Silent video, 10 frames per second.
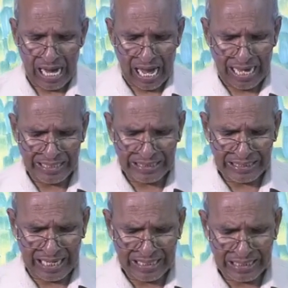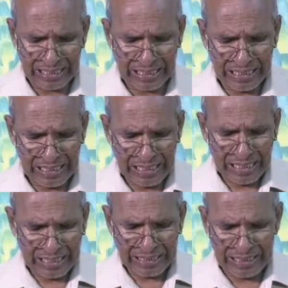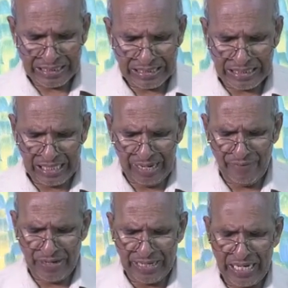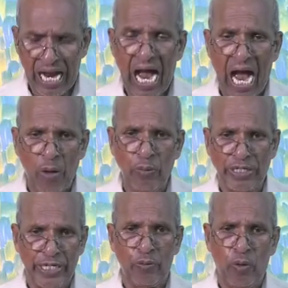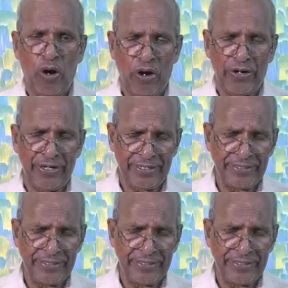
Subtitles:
and then receiving our reward.